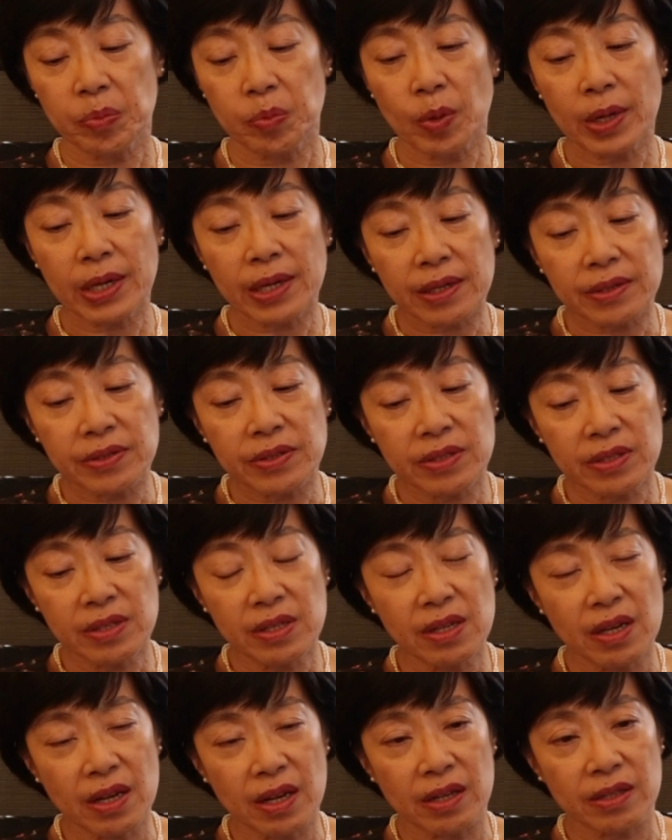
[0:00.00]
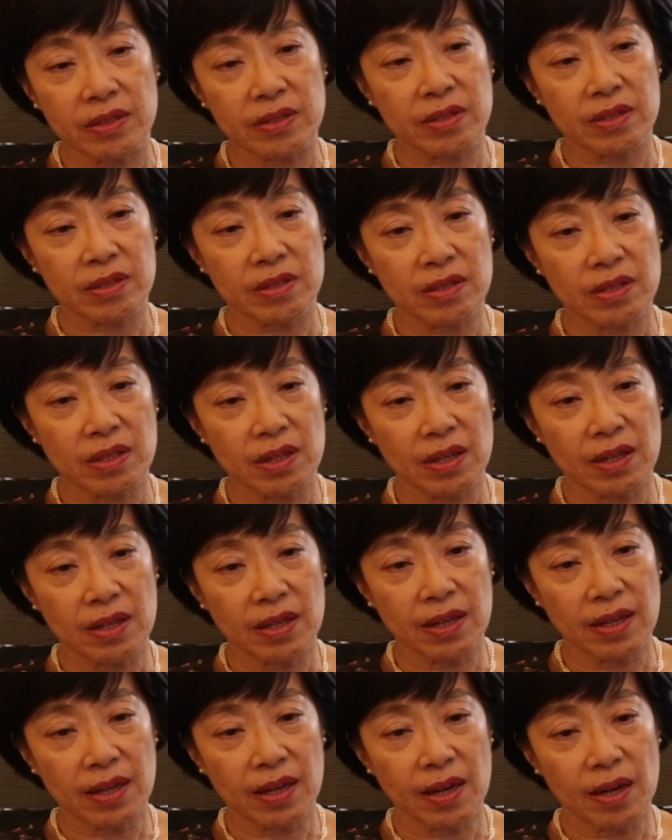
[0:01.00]
What I see as
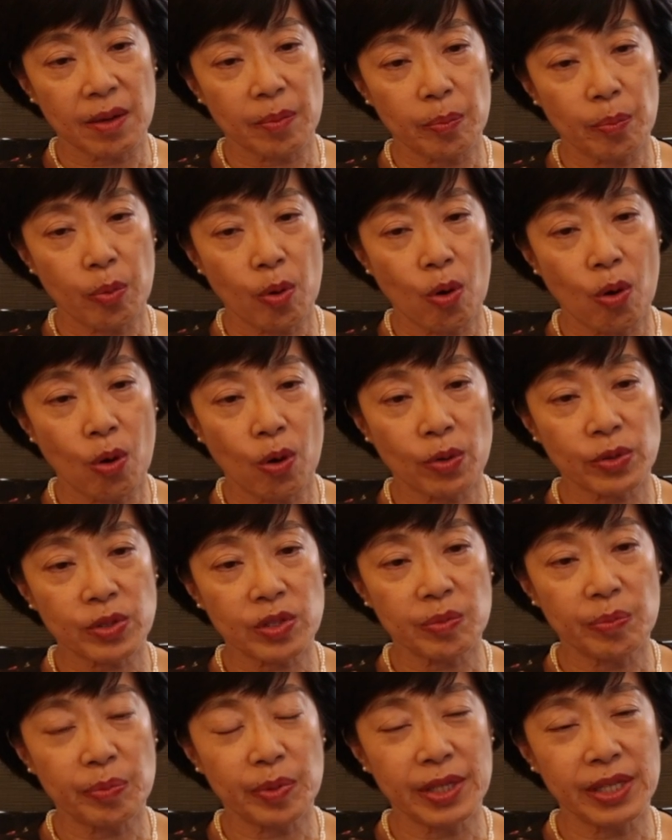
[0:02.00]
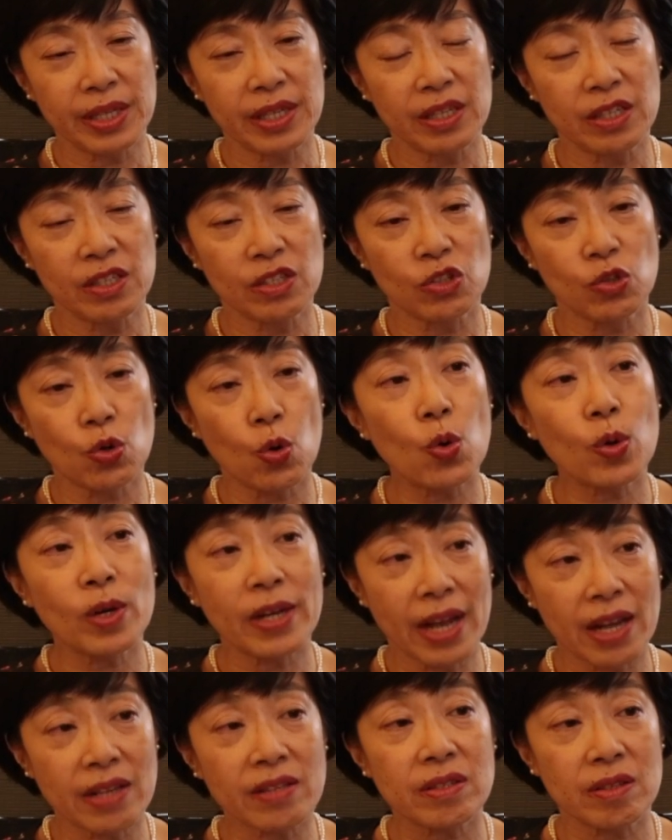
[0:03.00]
possibly no
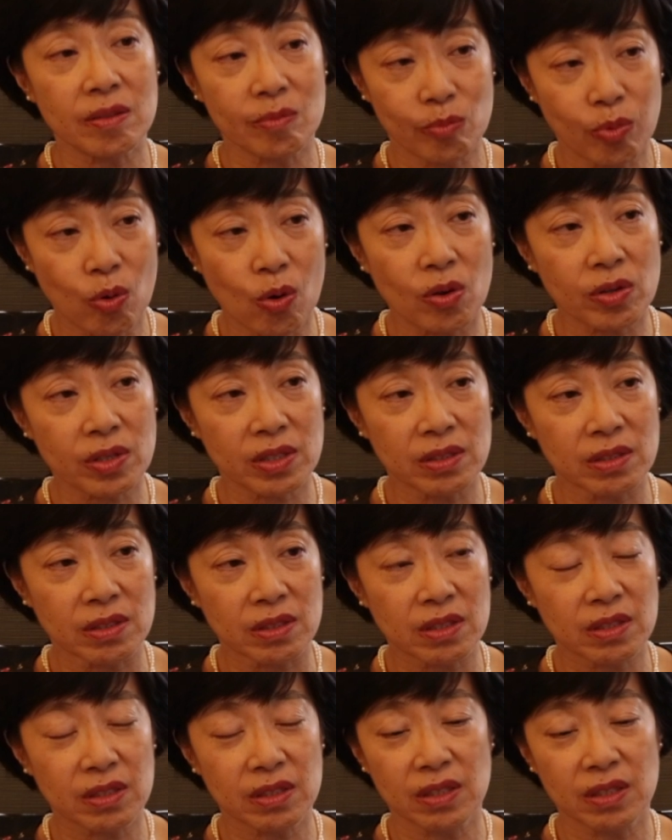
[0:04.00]
less important